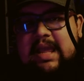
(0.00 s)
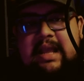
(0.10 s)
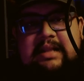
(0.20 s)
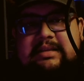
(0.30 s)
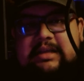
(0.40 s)

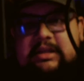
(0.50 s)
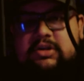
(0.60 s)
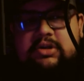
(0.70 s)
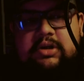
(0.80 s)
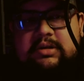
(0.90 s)
it's,
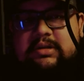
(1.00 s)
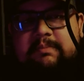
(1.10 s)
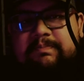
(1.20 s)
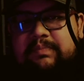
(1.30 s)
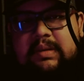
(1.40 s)
it's just,
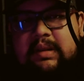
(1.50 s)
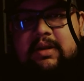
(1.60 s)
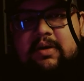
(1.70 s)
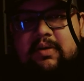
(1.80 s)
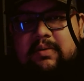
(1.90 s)
you
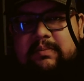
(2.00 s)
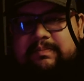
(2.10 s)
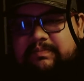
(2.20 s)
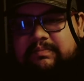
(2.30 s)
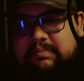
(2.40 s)
know,
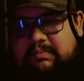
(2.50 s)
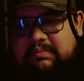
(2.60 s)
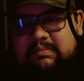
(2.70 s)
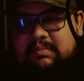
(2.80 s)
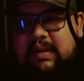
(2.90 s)

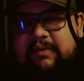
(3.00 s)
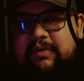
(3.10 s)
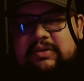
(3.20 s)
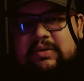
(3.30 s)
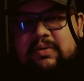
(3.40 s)
it
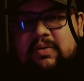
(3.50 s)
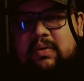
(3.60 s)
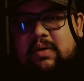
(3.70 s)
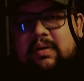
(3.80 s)
feels so cool.